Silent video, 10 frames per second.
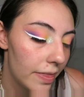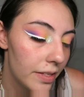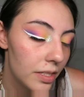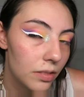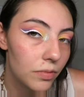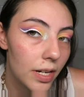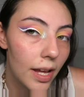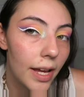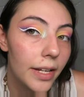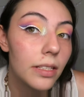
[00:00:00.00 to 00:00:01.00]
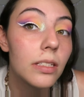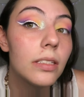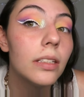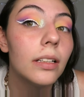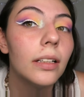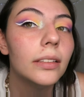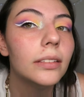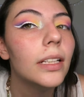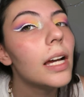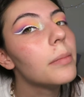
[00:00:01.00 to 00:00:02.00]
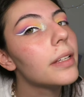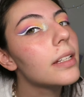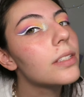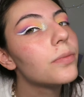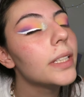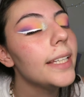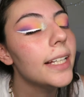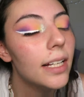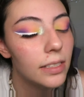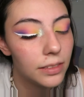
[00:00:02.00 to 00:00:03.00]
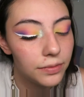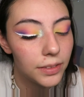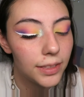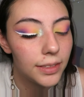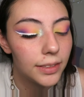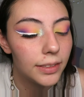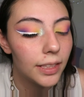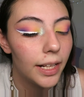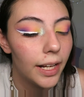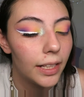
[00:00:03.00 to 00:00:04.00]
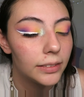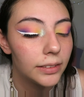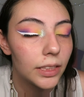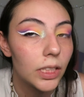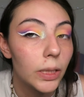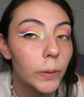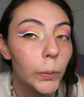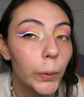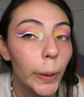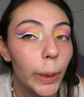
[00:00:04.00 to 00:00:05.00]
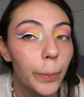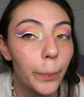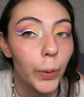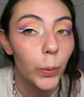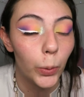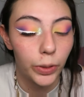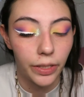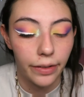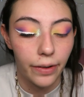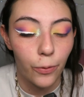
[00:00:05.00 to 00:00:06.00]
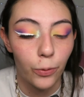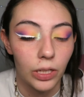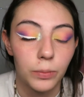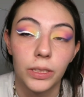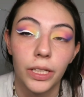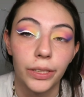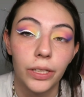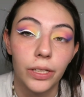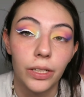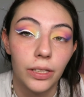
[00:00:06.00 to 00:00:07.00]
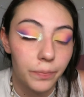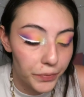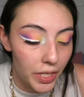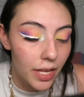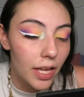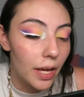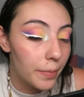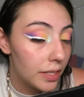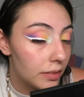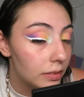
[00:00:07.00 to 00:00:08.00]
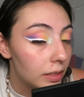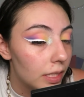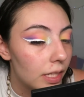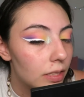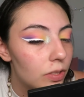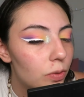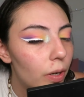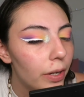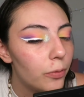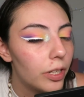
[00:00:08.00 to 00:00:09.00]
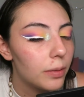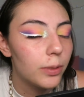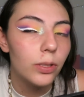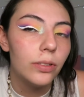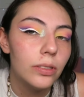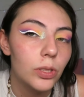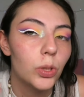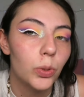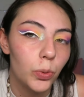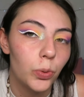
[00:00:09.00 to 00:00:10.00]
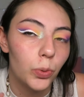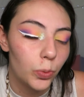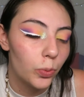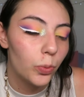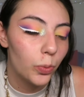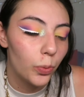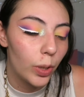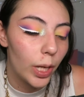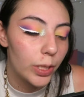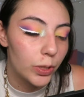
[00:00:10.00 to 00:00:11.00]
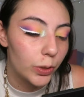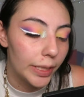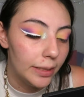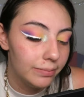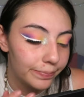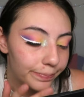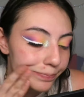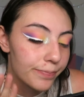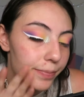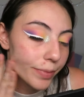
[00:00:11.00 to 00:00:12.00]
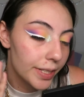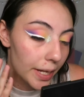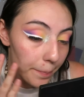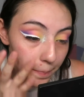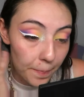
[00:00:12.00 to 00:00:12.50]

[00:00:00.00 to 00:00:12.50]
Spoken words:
And this is one I done. I mean, it's really colorful and glittery and bold, not wearable at all. I mean, it's quite wearable to a degree, but yeah.